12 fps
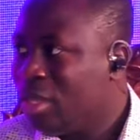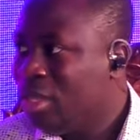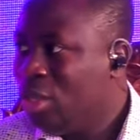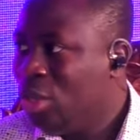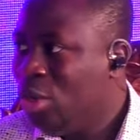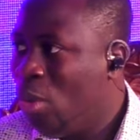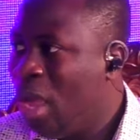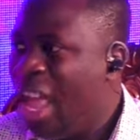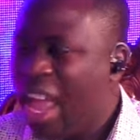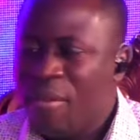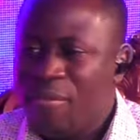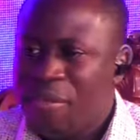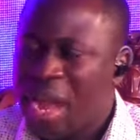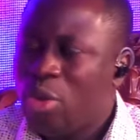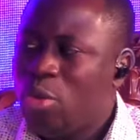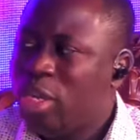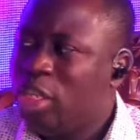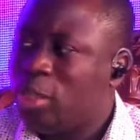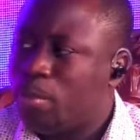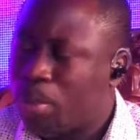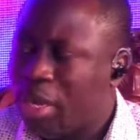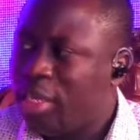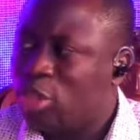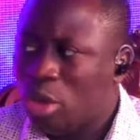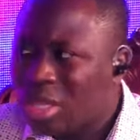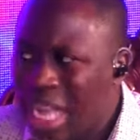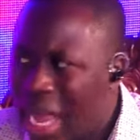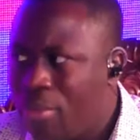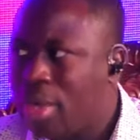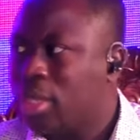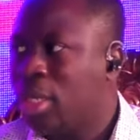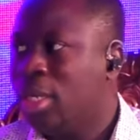You know, and value is placed on character.